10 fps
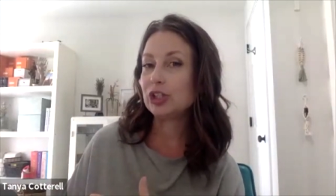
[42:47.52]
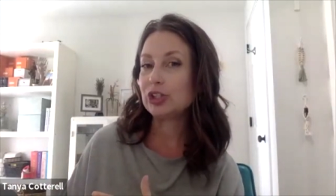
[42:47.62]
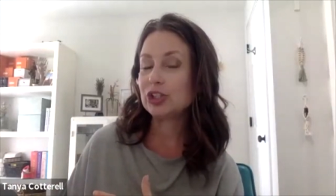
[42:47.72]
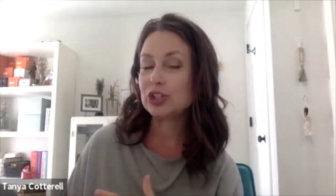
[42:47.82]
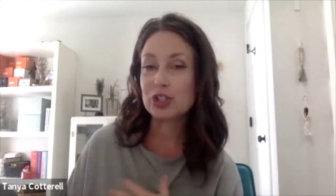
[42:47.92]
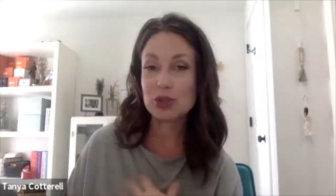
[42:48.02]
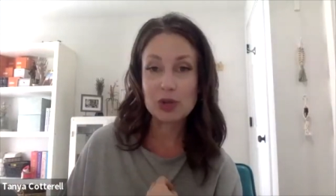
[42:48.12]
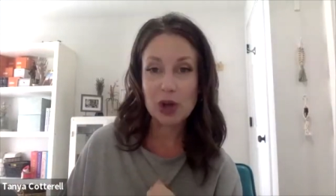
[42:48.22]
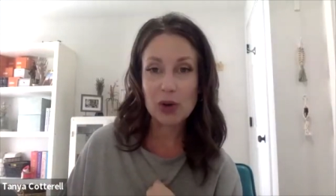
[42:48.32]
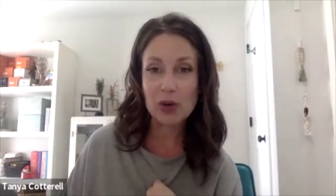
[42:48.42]
Did you
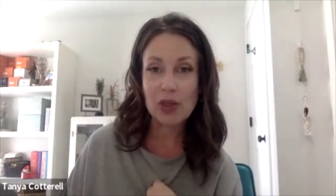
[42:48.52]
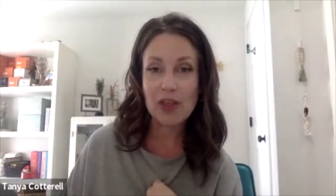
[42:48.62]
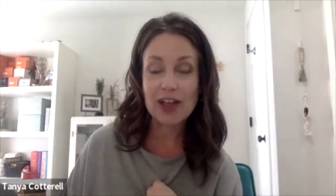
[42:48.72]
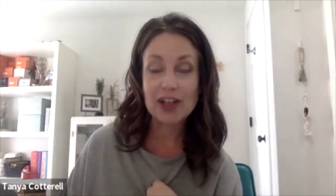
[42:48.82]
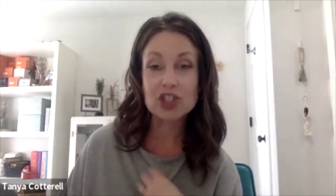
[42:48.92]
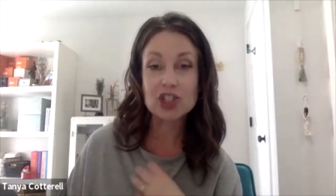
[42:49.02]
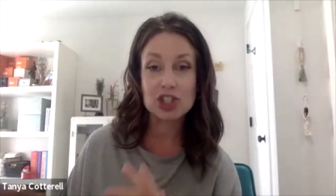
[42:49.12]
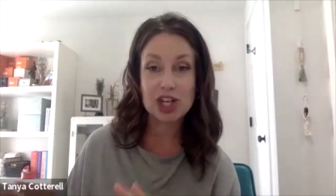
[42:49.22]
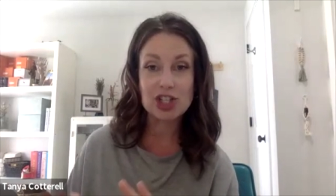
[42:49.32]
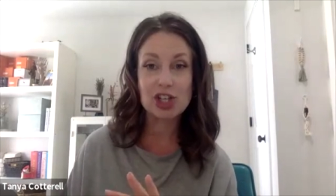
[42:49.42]
know that just
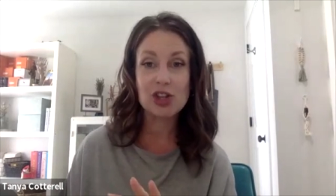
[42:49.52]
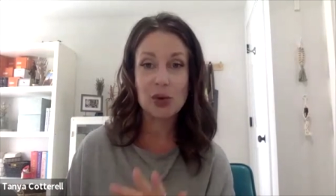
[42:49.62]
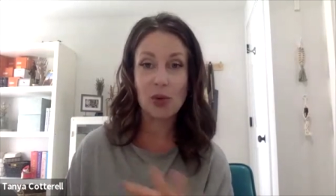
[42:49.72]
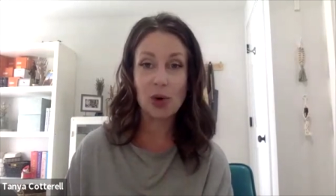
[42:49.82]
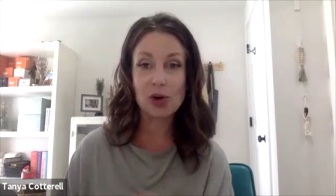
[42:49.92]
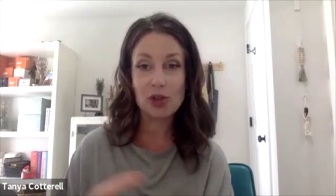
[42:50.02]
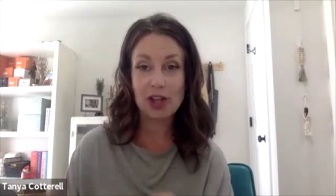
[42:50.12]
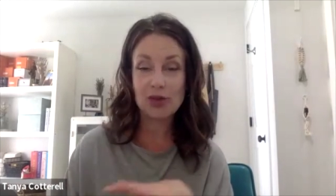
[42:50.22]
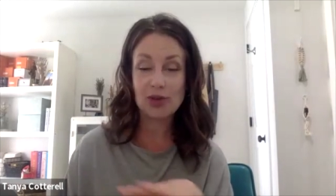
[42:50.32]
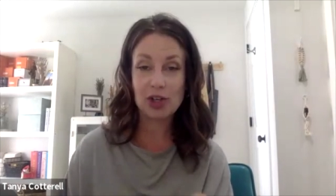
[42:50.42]
changing the order
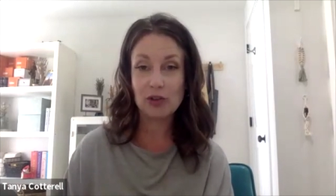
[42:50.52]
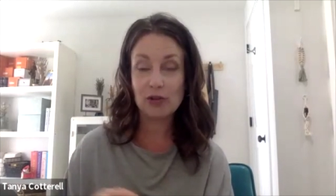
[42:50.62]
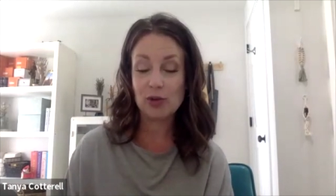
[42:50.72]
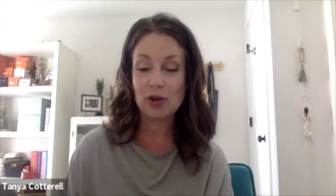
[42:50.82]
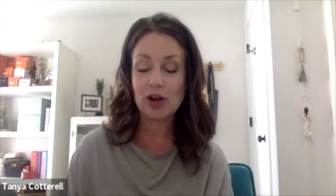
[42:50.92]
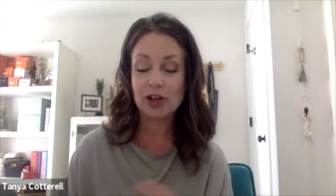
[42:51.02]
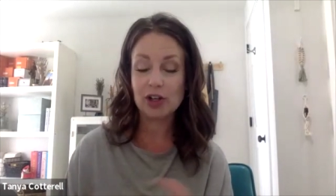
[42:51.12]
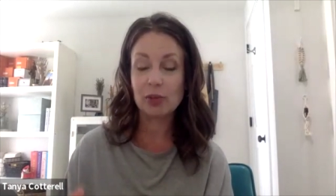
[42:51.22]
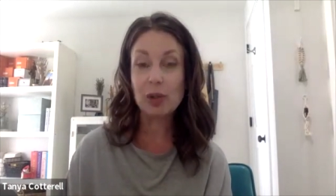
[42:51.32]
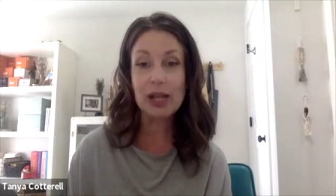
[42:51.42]
that you eat your food on your
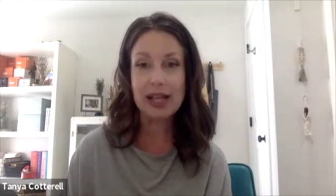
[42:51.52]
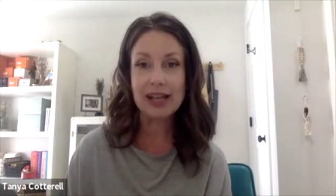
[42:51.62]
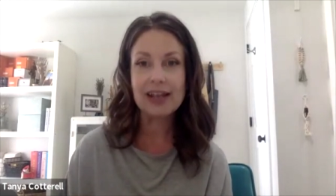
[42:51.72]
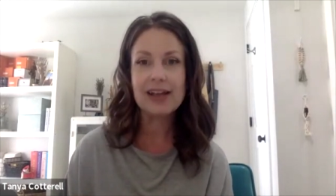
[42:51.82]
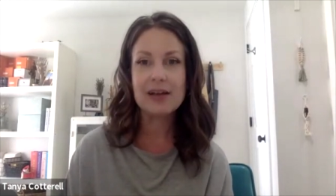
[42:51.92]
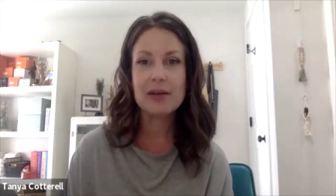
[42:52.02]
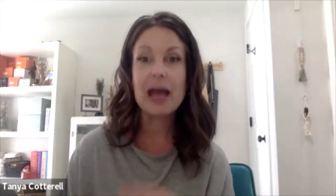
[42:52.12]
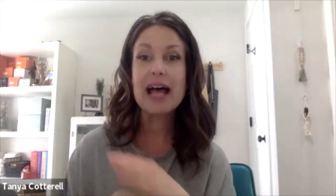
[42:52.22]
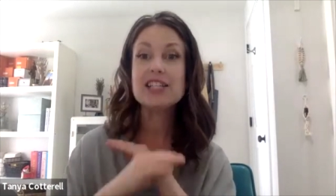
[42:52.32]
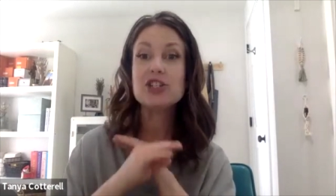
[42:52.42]
plate
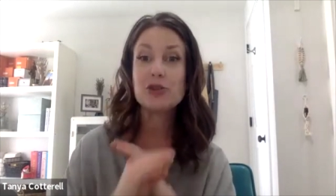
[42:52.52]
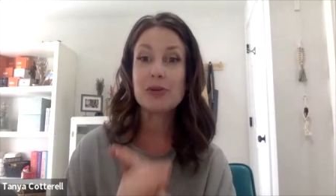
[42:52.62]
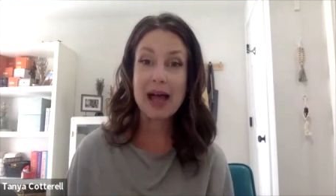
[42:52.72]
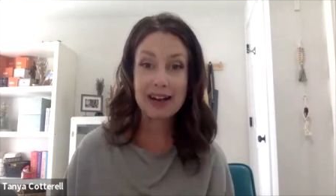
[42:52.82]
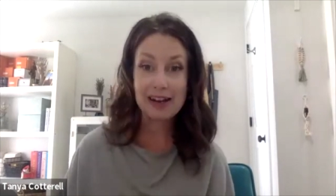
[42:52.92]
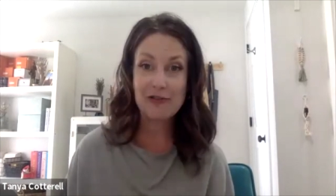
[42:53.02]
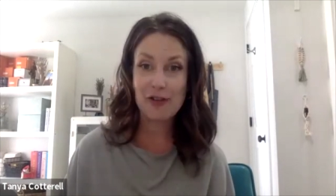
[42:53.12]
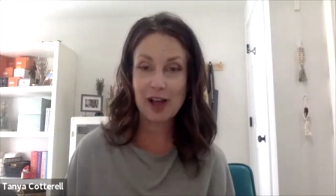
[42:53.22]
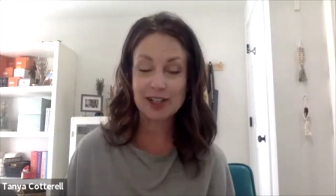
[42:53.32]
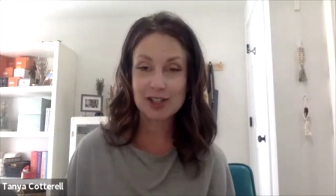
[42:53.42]
has a dramatic
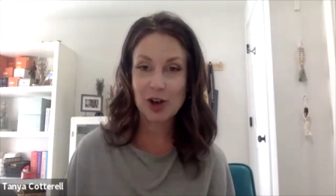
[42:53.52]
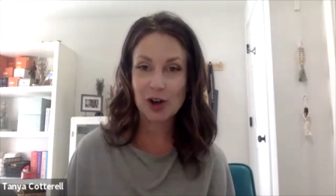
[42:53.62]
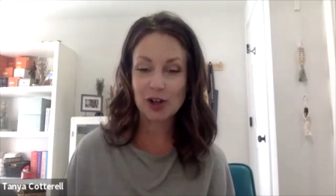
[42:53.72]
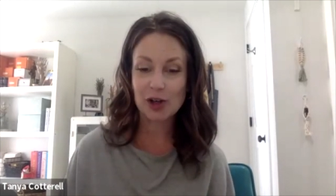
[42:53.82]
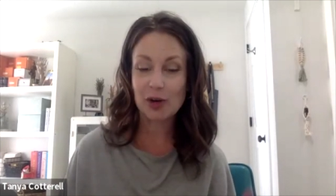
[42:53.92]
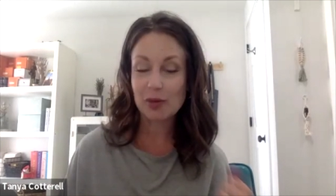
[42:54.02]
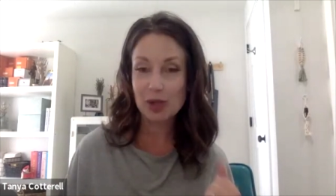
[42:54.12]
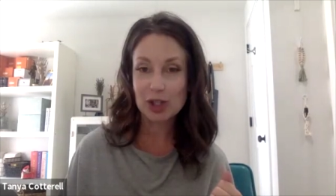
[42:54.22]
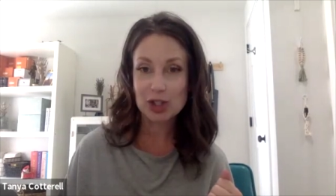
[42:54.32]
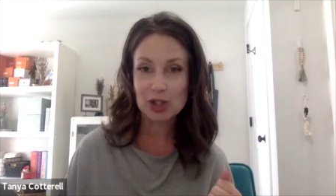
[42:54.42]
effect on your
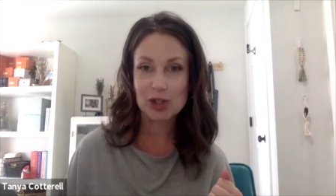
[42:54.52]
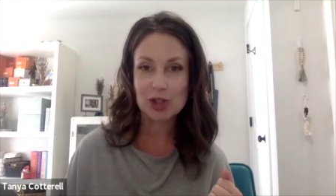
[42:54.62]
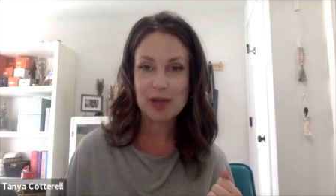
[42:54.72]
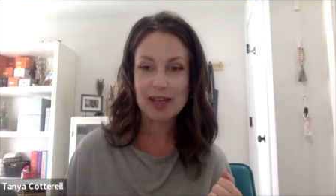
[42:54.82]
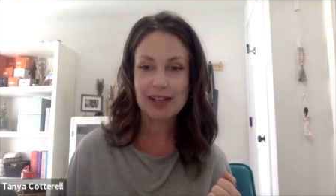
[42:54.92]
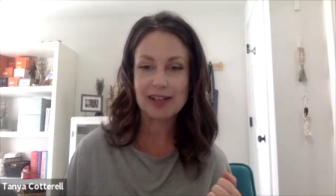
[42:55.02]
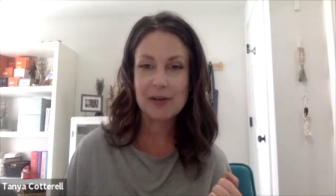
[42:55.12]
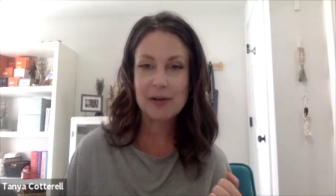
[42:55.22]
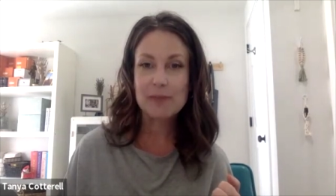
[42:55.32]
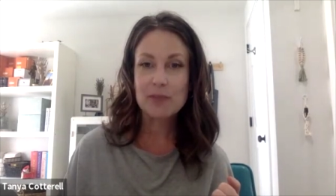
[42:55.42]
blood sugar spiking?
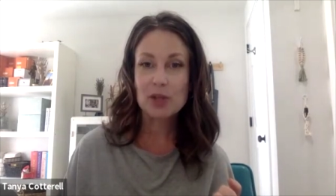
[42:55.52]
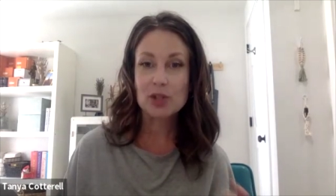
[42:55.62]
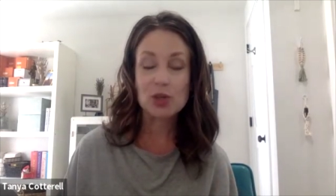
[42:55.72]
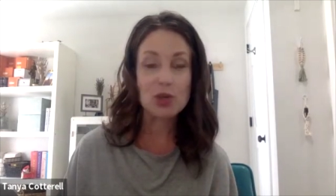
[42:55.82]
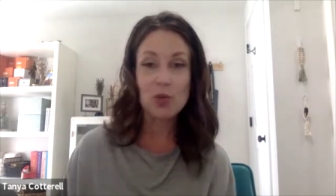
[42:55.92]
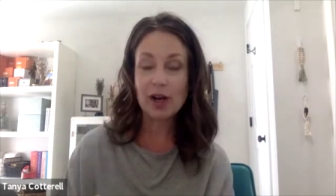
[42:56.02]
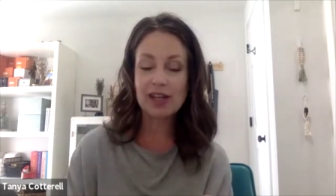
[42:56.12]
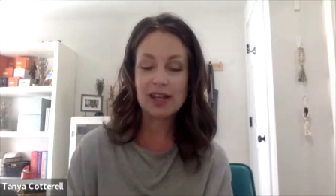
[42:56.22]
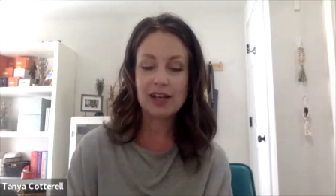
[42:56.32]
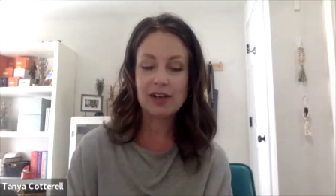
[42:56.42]
So you want to
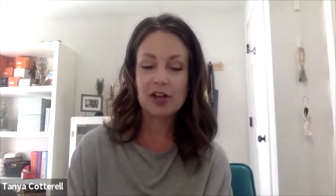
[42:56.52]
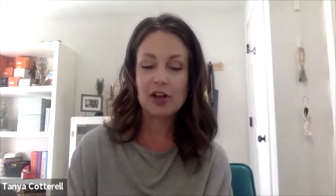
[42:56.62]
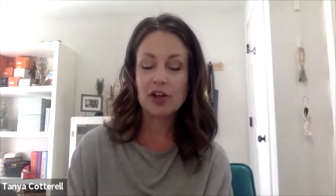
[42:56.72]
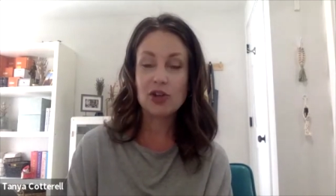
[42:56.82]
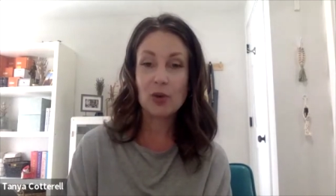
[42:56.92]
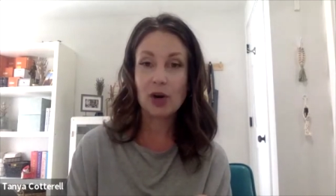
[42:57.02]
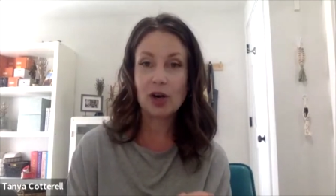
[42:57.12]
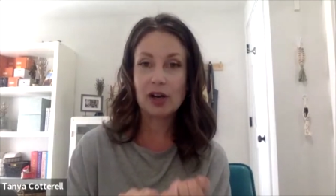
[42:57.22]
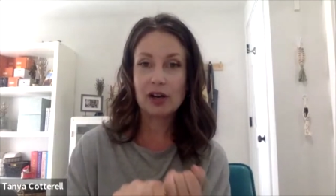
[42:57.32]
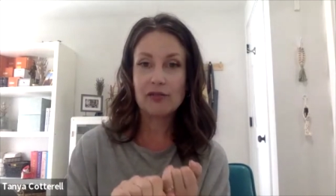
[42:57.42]
eat
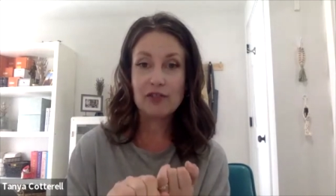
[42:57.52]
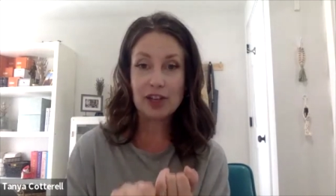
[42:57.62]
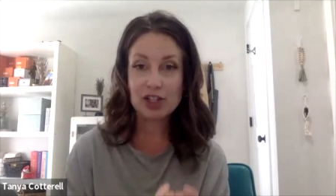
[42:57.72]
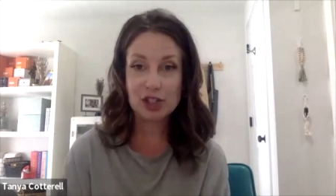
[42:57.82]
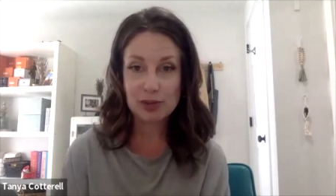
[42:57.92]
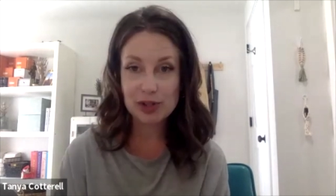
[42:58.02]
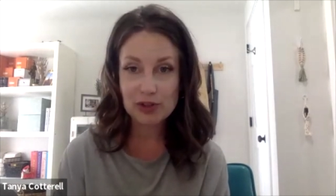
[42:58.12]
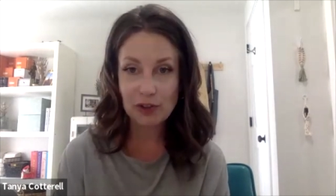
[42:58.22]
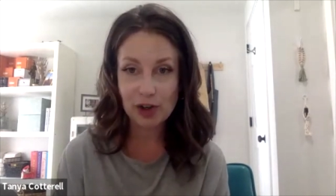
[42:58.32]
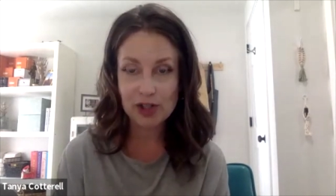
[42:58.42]
your vegetables
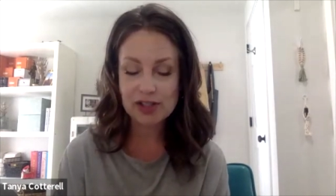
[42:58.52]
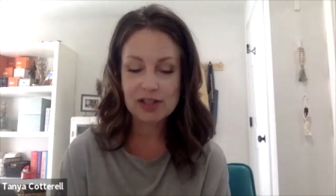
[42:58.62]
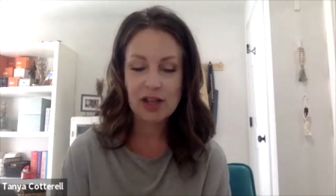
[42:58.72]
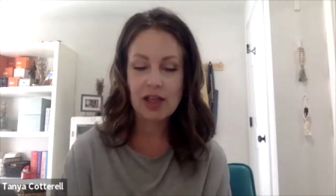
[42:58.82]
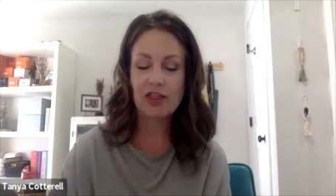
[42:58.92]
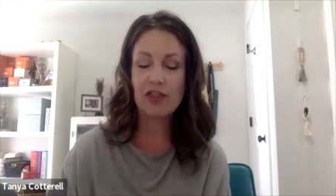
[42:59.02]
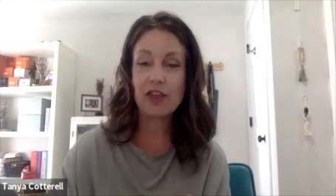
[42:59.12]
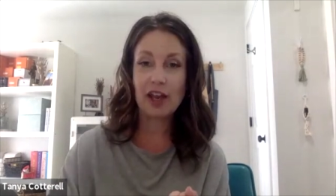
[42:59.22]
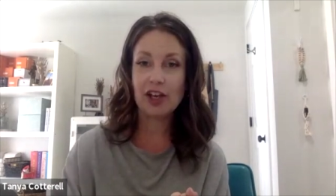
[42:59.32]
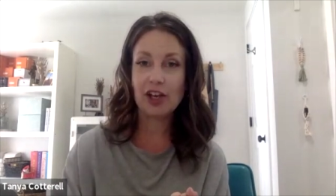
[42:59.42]
first,
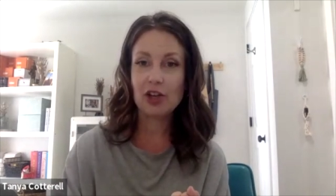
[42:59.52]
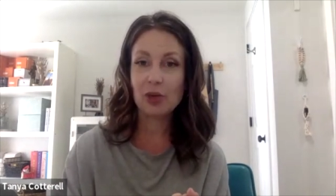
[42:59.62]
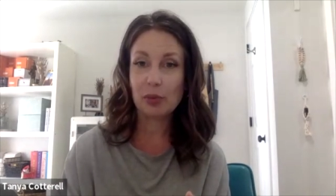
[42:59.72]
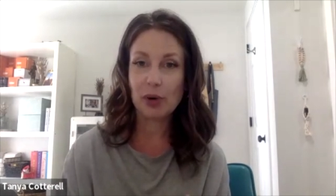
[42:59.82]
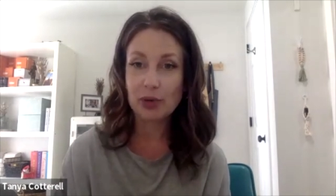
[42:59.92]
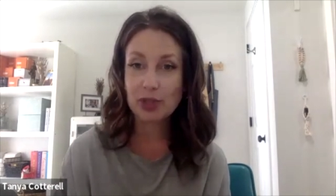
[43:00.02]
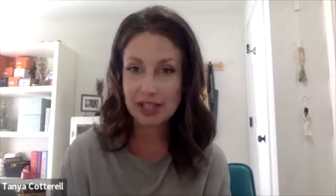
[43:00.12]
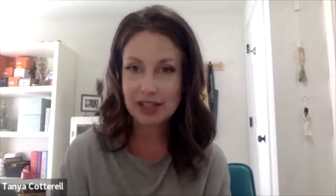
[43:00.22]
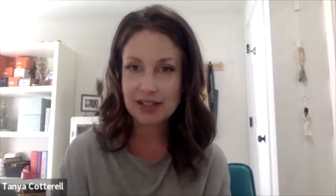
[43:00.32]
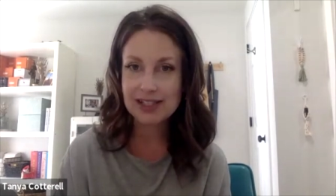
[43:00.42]
then your
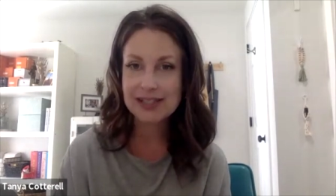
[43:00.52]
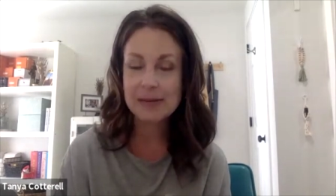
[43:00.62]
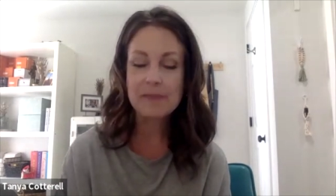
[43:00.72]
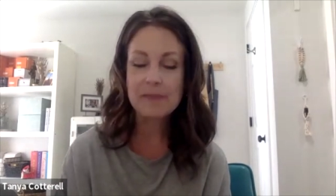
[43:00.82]
proteins,